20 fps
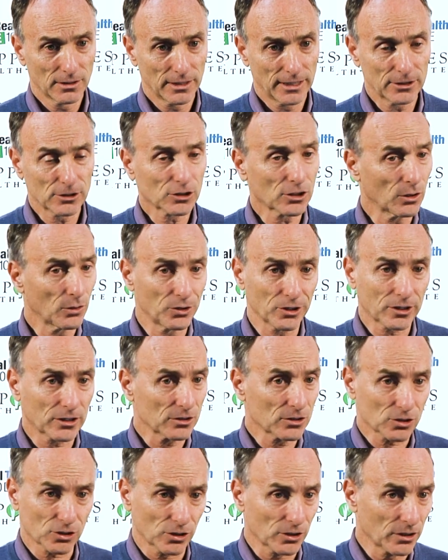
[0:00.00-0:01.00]
And so the
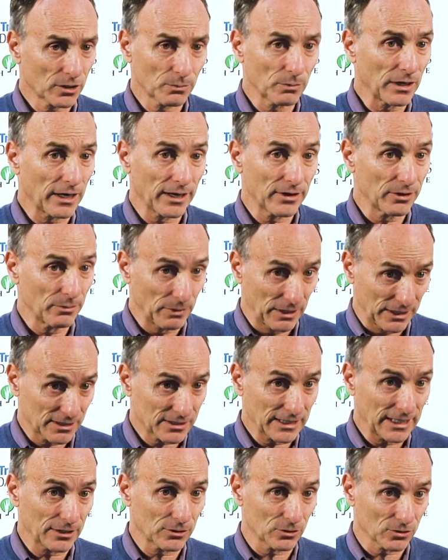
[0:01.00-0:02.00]
concern by the
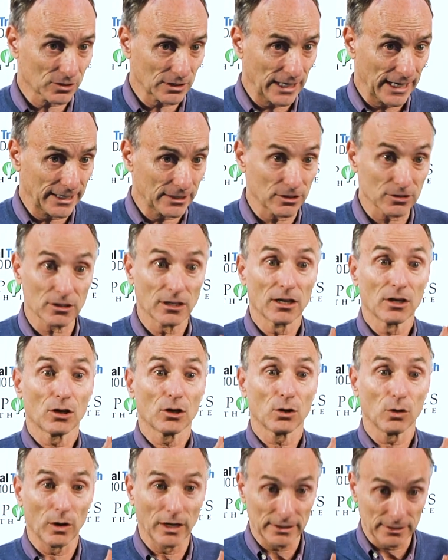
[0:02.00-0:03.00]
Monsanto scientist
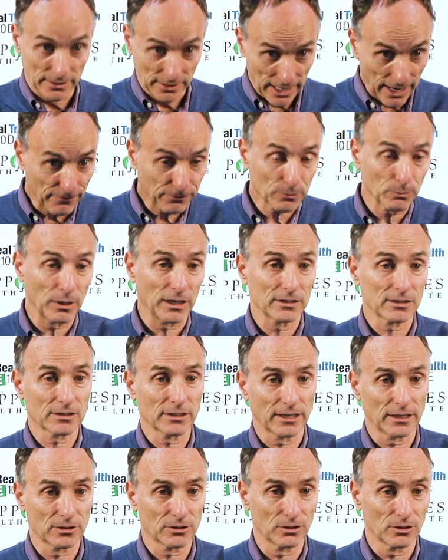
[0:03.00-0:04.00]
who had left
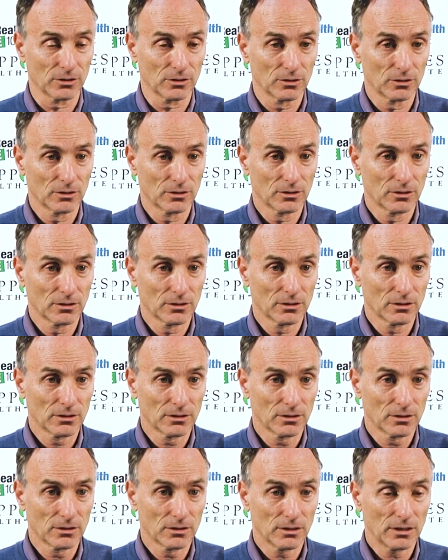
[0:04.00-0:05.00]
Monsanto
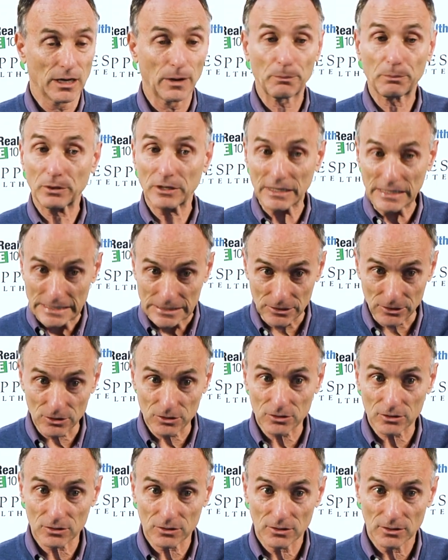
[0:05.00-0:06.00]

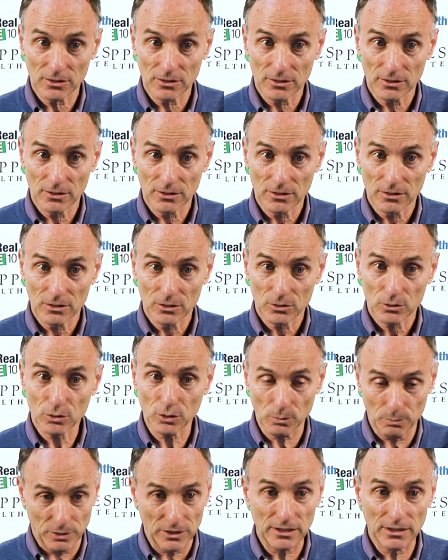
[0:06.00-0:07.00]
appears
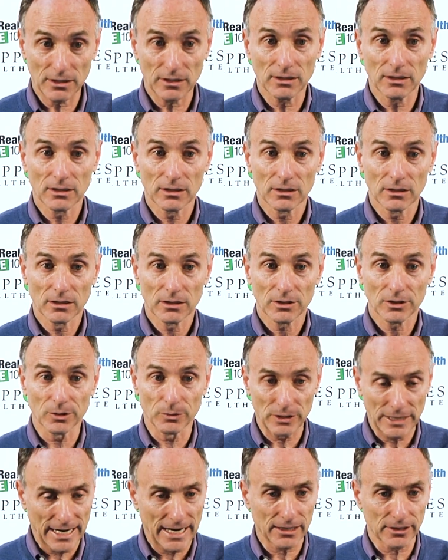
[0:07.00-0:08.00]
to be the
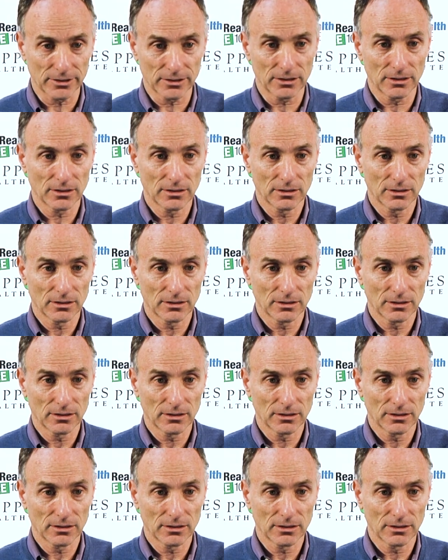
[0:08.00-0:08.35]
reality,